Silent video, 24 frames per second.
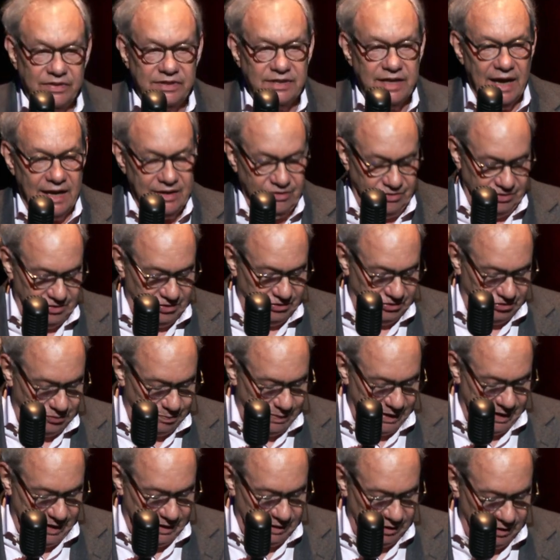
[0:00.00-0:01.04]
attention
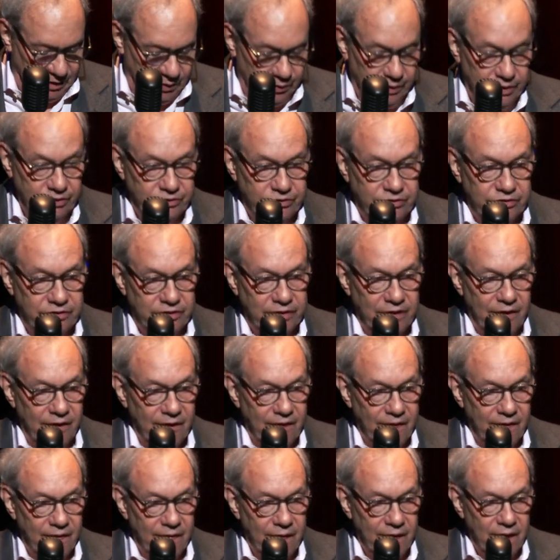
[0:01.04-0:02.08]
span, Lewis.
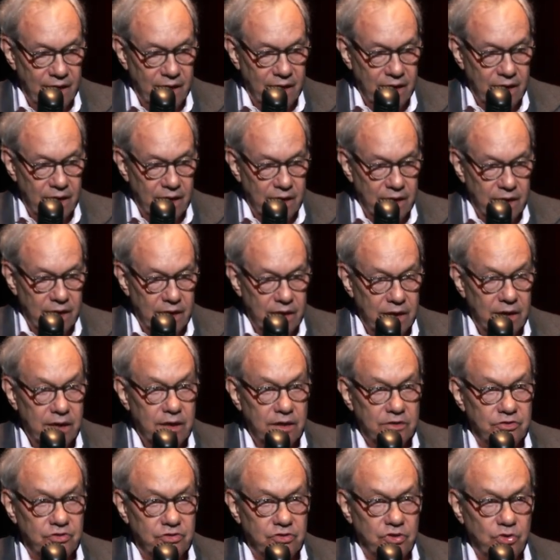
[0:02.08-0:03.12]

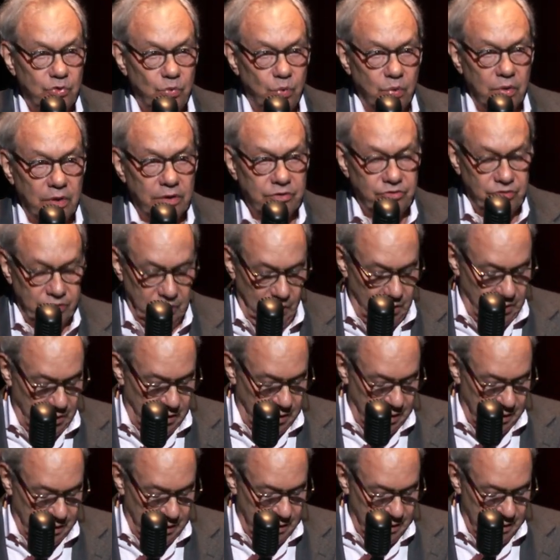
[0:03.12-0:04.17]
It's two words
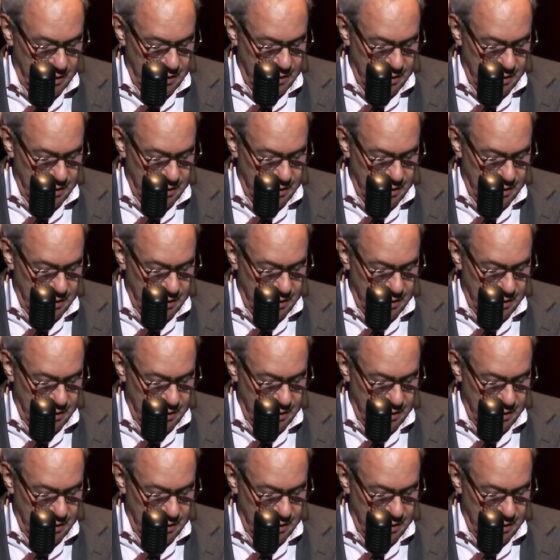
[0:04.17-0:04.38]
long.